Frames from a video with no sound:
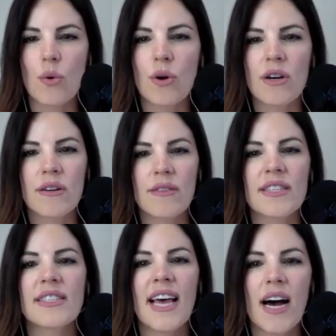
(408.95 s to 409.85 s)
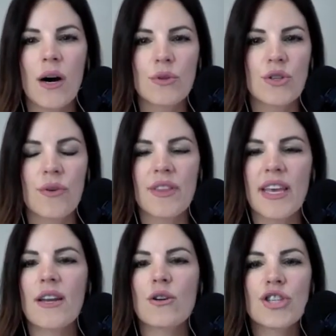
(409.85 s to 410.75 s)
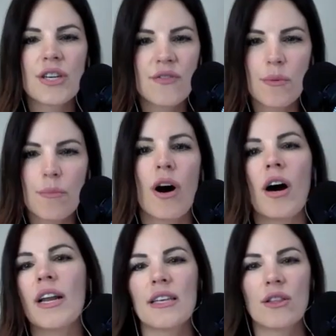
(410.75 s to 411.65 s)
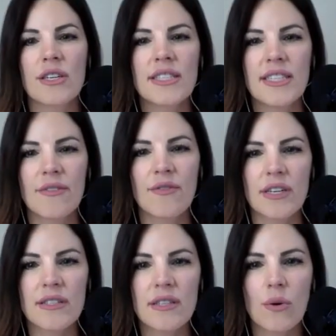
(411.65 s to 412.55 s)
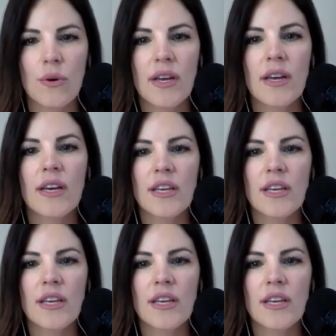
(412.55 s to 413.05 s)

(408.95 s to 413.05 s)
or the sound or the energy of your body looks different. So,